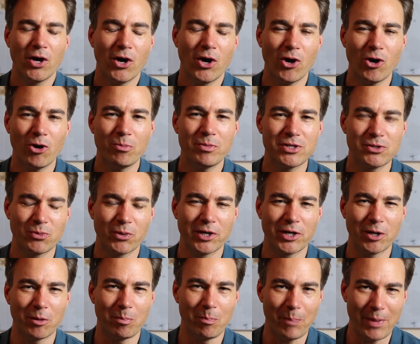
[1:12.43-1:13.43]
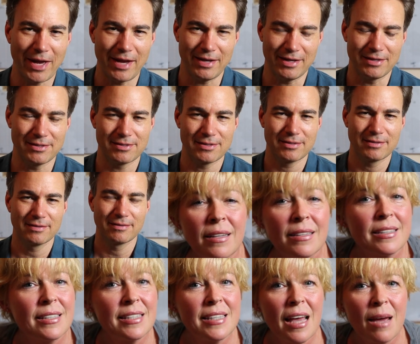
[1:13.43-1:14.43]
Home is where your bed is.
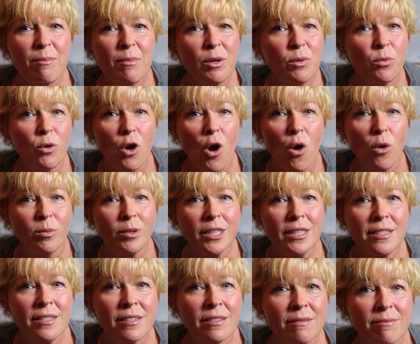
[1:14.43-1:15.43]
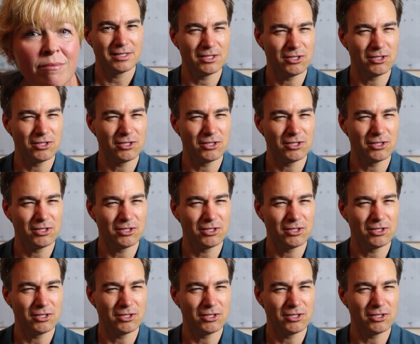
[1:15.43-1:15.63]
Does that mean we're homeless?